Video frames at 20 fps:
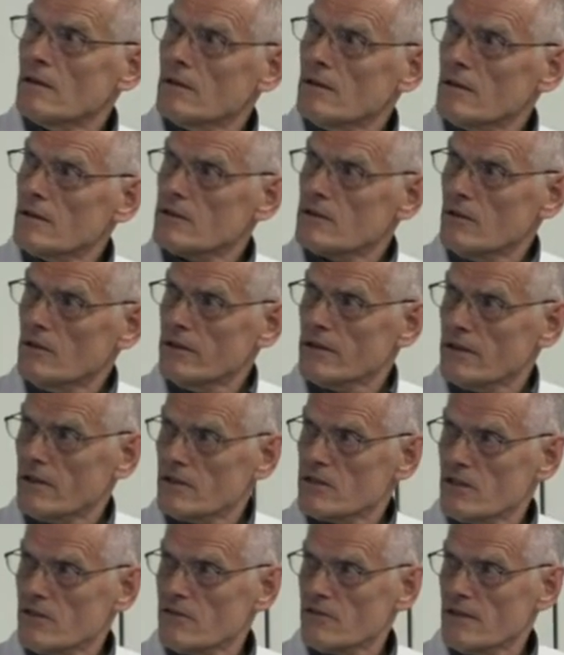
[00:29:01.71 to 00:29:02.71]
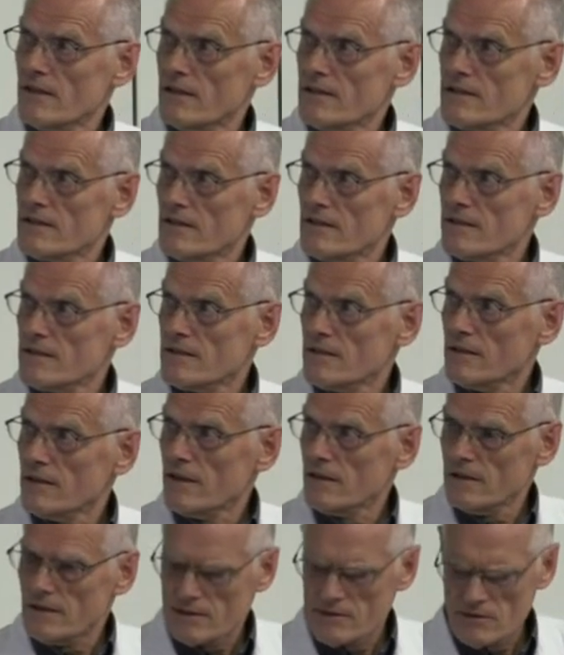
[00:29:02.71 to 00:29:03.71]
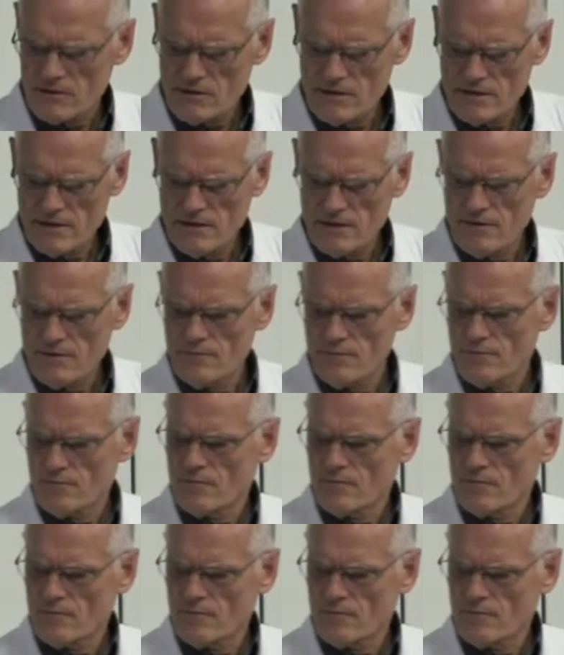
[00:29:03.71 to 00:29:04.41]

That's Ehrlichia chaffeensis. Again, as you see,